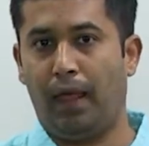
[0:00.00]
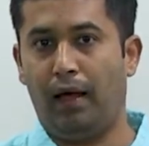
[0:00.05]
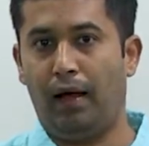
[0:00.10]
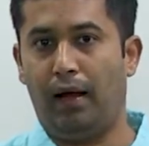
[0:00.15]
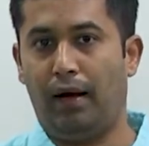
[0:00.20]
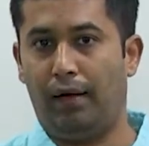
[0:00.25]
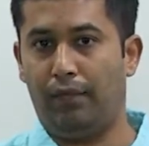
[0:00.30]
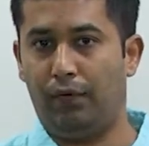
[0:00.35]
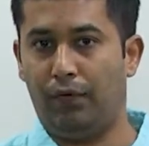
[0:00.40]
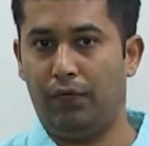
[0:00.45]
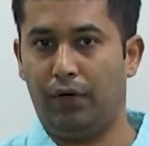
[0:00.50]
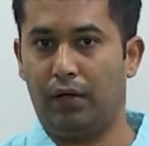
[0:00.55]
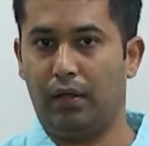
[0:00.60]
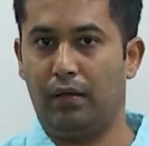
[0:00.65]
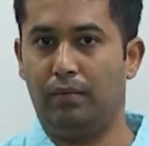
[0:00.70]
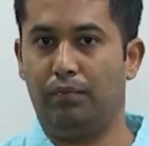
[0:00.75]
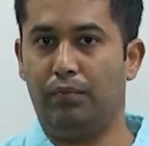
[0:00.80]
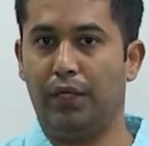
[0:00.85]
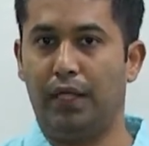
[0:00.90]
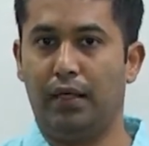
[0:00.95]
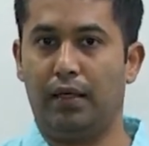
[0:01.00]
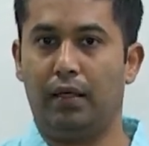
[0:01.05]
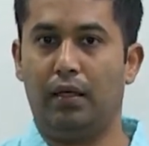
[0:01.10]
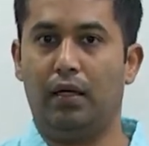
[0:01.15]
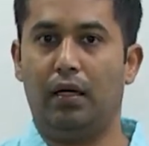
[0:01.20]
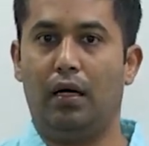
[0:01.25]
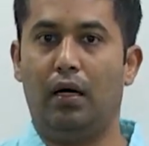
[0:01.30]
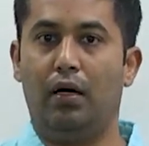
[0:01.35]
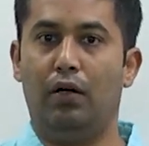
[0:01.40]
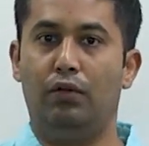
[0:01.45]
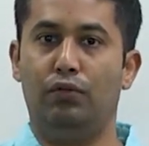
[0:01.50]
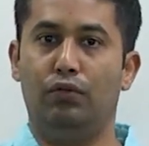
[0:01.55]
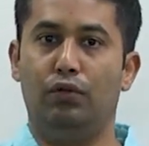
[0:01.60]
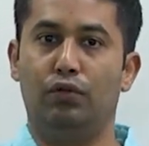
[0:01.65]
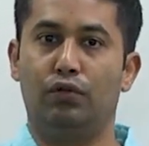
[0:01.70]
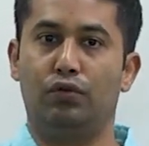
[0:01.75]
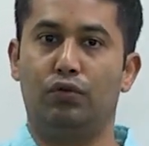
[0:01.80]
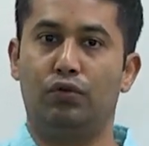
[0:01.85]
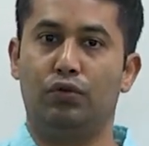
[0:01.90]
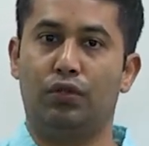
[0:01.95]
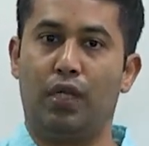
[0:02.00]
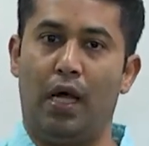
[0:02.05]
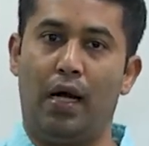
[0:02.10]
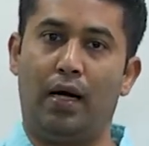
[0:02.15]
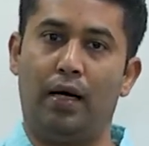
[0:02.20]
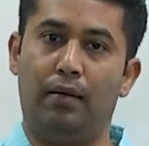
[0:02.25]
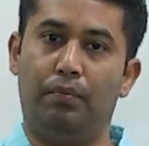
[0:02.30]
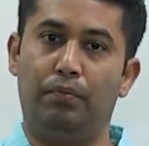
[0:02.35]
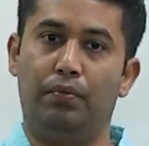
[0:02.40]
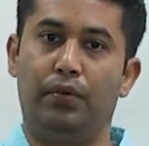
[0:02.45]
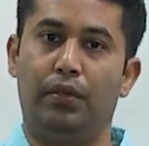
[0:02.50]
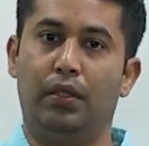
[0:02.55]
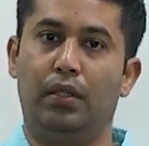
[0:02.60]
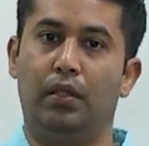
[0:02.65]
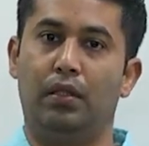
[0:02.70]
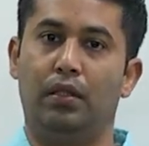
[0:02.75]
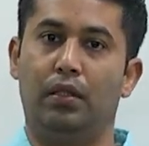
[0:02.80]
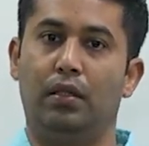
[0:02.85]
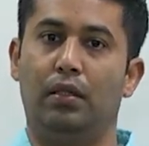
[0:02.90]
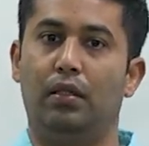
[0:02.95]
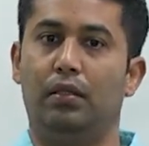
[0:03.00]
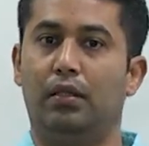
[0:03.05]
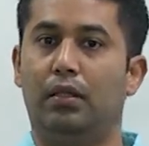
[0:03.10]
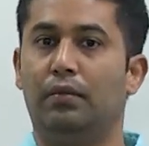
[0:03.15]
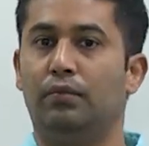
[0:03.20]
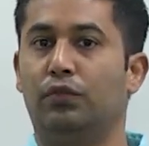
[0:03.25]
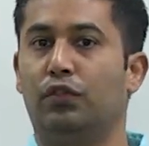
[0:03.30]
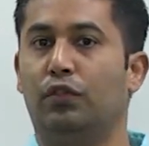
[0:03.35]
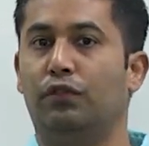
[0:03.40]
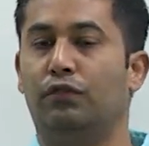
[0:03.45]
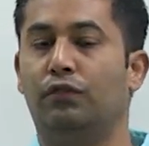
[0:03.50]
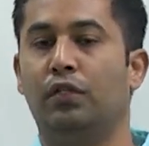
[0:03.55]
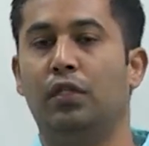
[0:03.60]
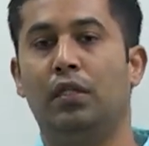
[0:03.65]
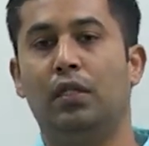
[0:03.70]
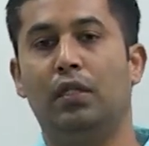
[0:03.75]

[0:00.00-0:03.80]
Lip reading: And we will compare how those two stack up in terms of